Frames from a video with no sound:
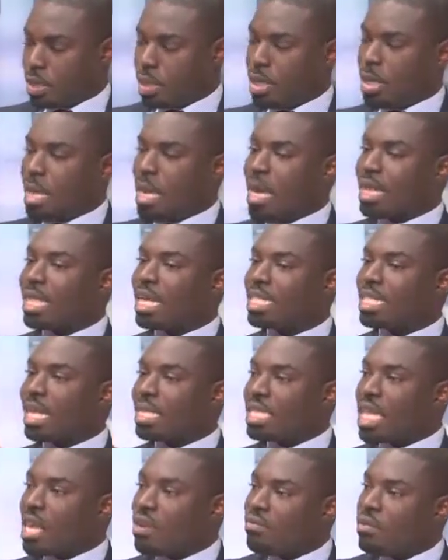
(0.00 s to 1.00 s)
And
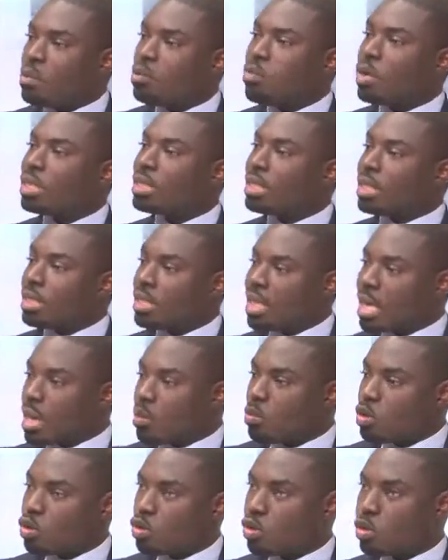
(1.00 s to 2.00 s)
at every point in time
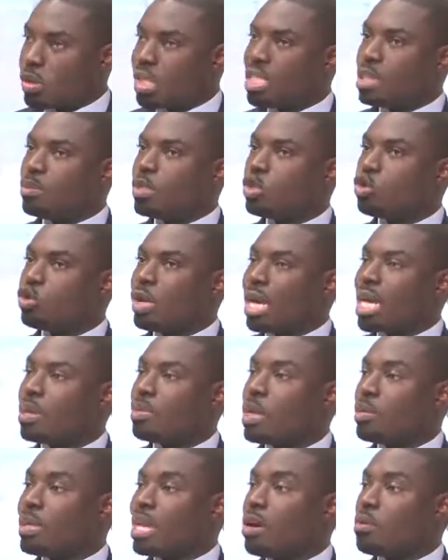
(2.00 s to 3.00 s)
also it may track
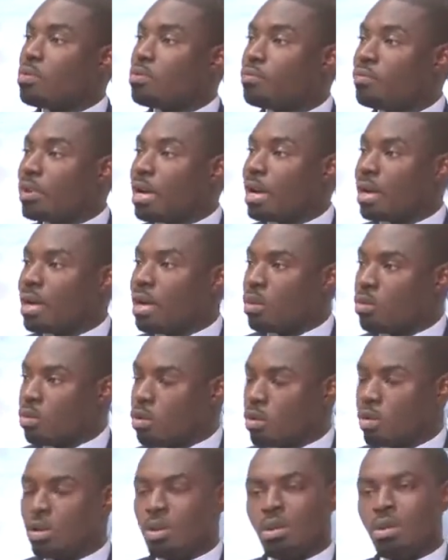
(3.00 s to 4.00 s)
baby how far I walk.
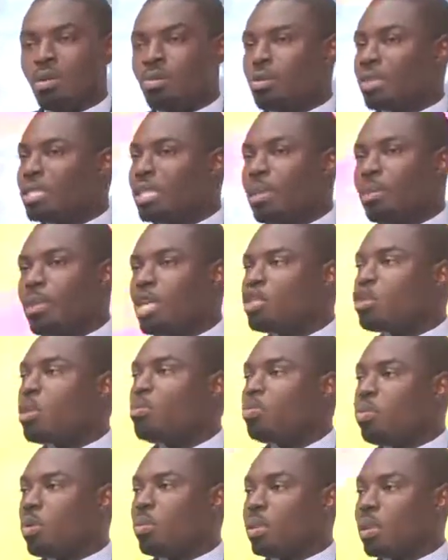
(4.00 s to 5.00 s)
Because the major
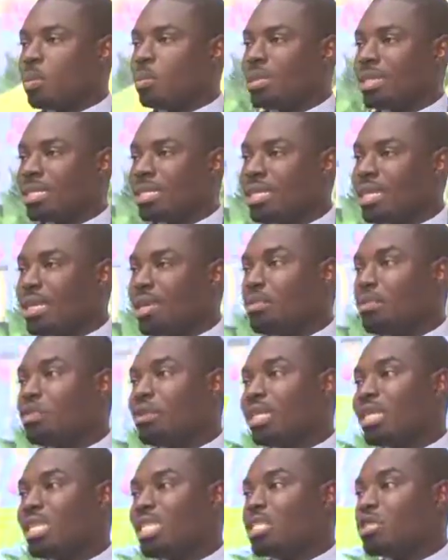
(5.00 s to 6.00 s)
problem is if you are
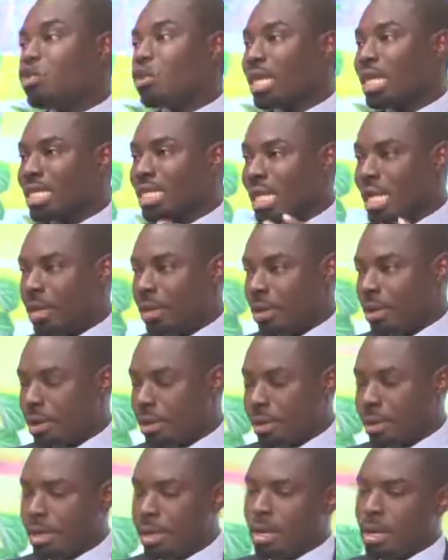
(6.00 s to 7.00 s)
next docket ira.
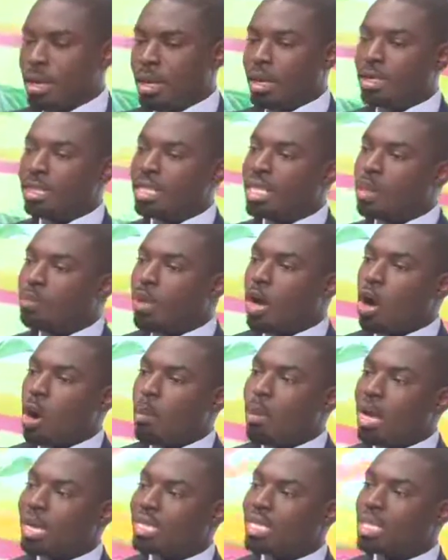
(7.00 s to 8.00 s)
It's in the power
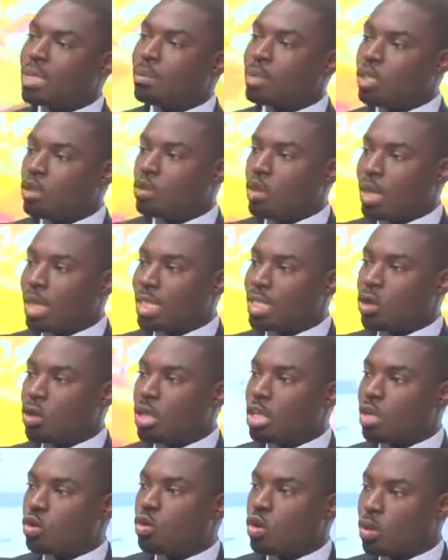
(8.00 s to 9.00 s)
by accepting docket or
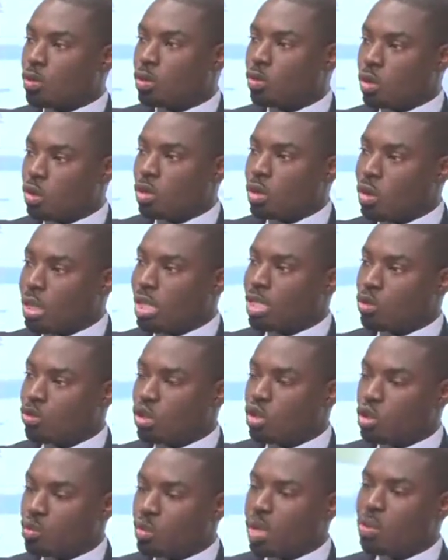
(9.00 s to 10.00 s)
either docket
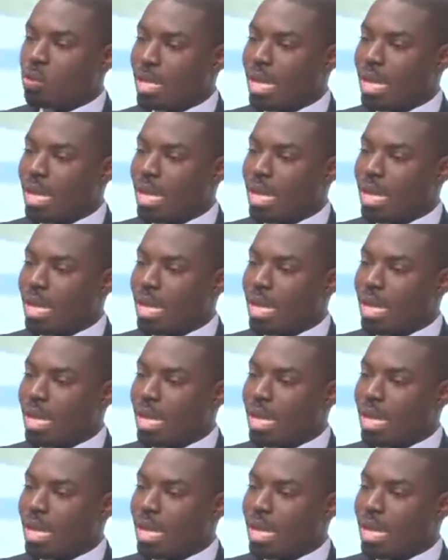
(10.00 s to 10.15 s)
knowledge maybe